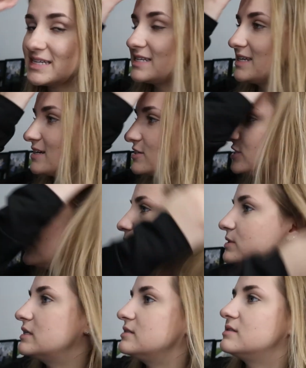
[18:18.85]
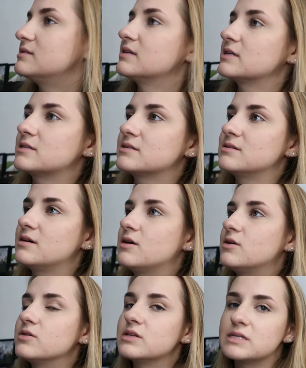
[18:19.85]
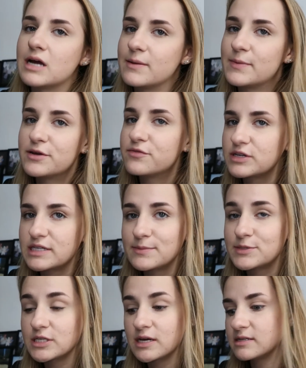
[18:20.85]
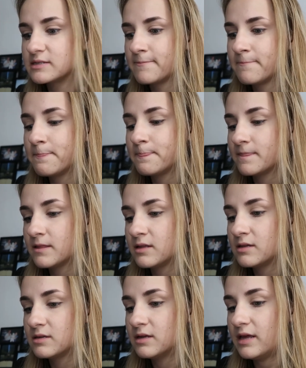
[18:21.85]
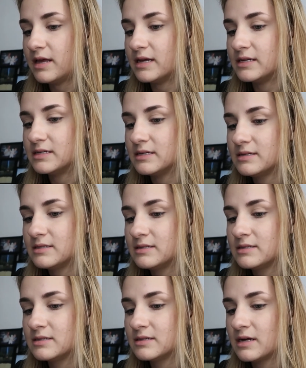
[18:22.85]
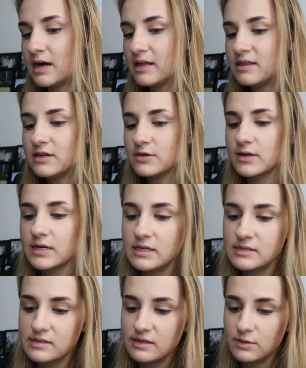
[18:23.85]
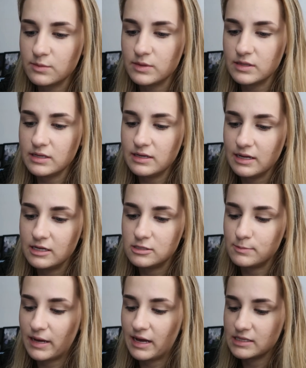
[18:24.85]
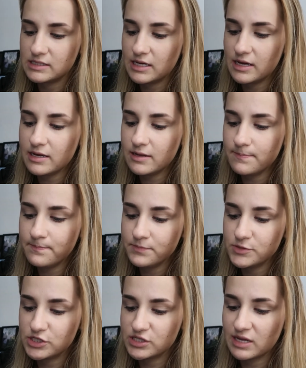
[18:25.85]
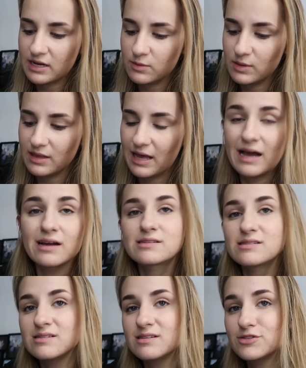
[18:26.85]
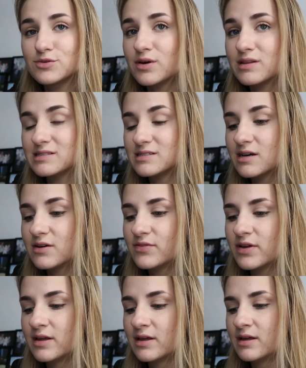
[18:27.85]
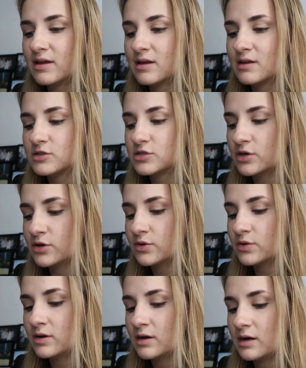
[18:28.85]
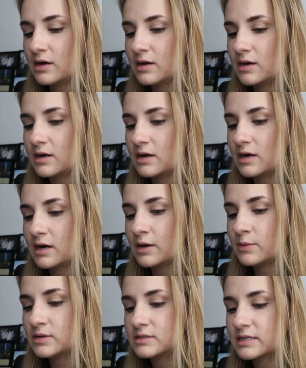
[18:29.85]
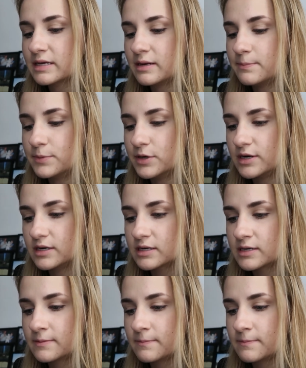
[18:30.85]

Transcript: yeah, she reads like all the time, any free time she gets. And I think reading is like a really nice pastime, just to kind of relax and like do all that stuff. So I wanted to get a book